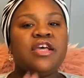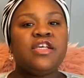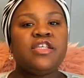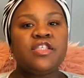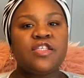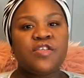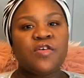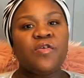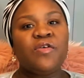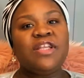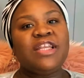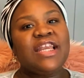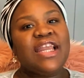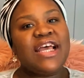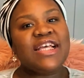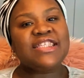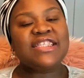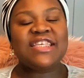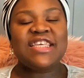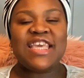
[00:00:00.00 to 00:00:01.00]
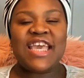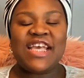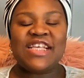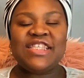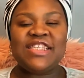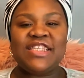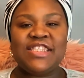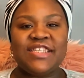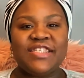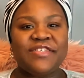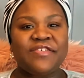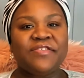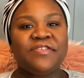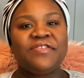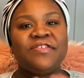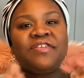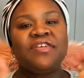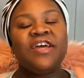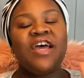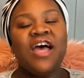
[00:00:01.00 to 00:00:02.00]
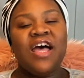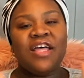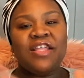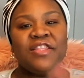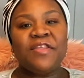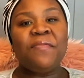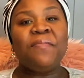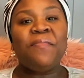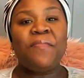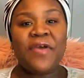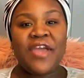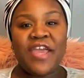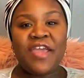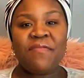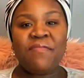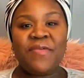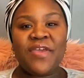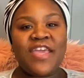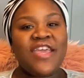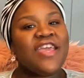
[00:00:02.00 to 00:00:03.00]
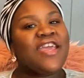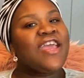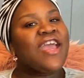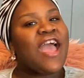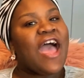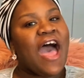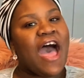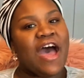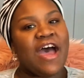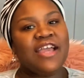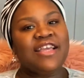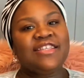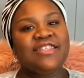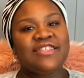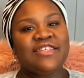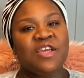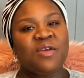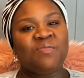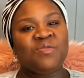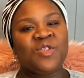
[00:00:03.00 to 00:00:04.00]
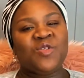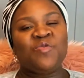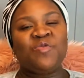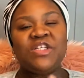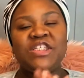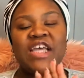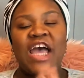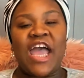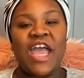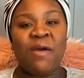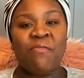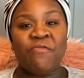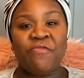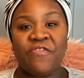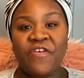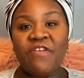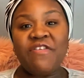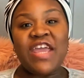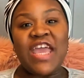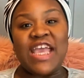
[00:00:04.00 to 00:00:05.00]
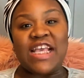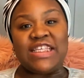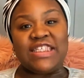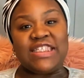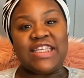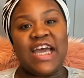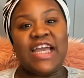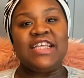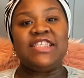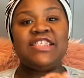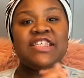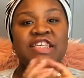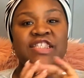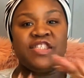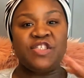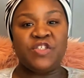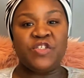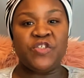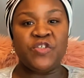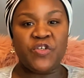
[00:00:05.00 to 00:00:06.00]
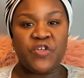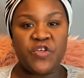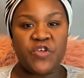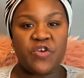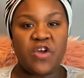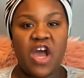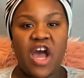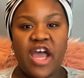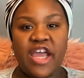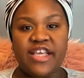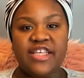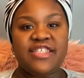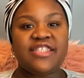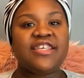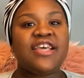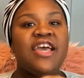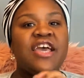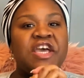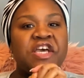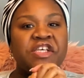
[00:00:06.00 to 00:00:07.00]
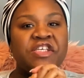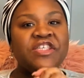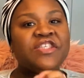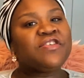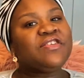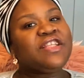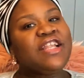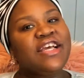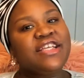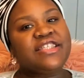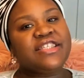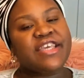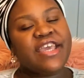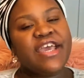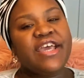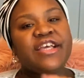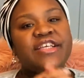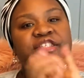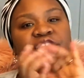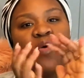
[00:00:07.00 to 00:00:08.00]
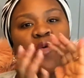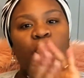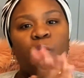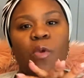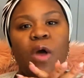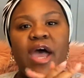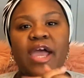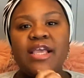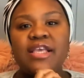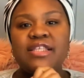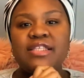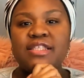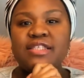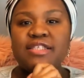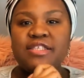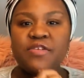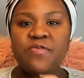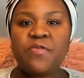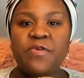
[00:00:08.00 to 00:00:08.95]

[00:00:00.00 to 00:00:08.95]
So let's get to the baby items, which I am very excited to show you guys. So let's get right to